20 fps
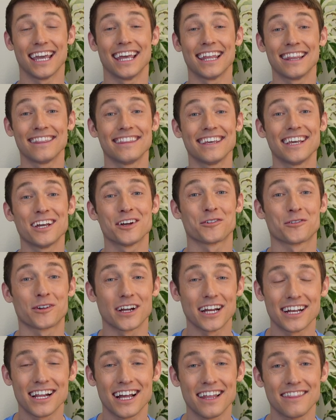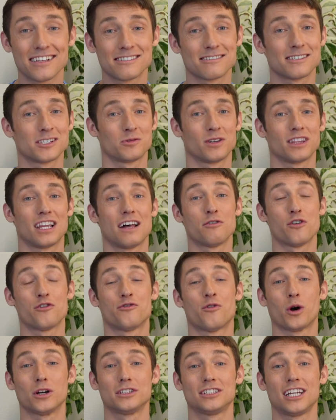in the arena. This is when level
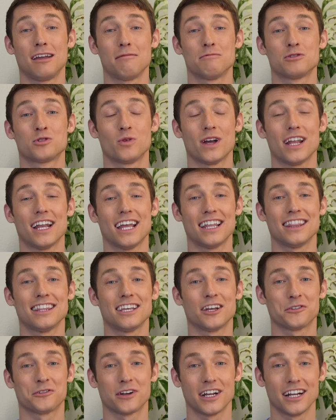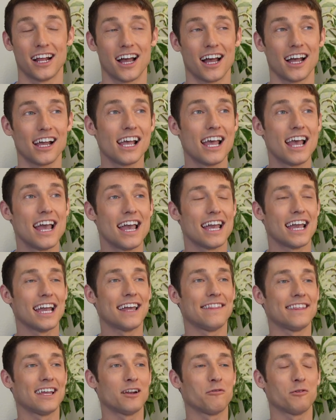4 teams went in the arena.
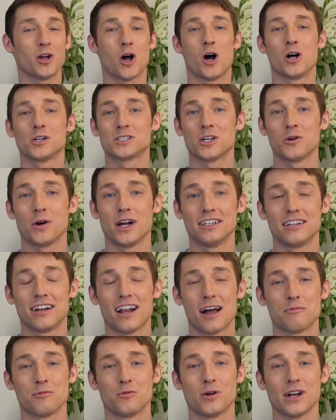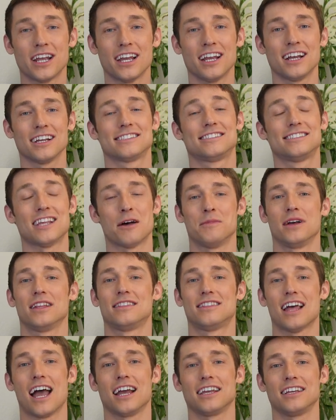And then we also ended up winning
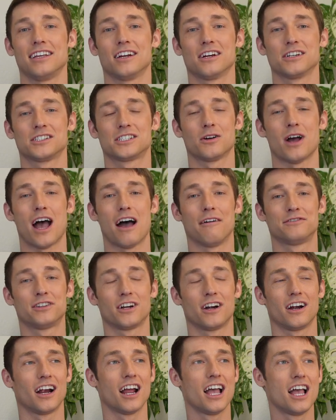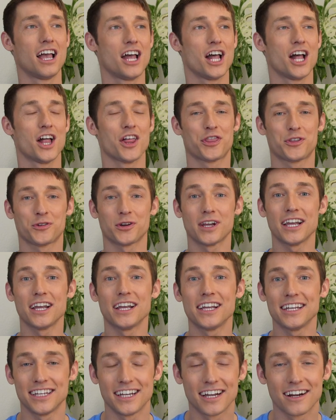Summit that year. So after 3
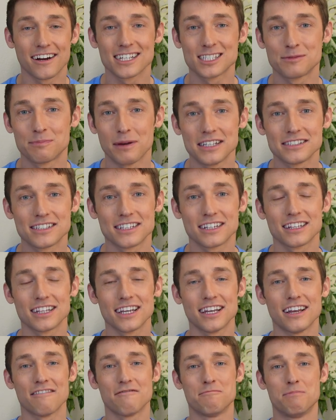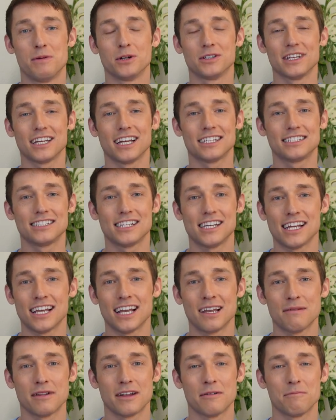years basically of building a
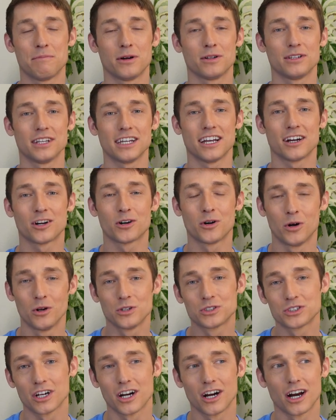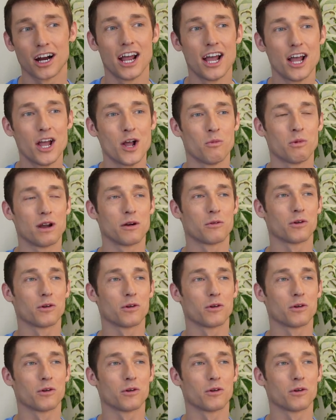team and building a culture, we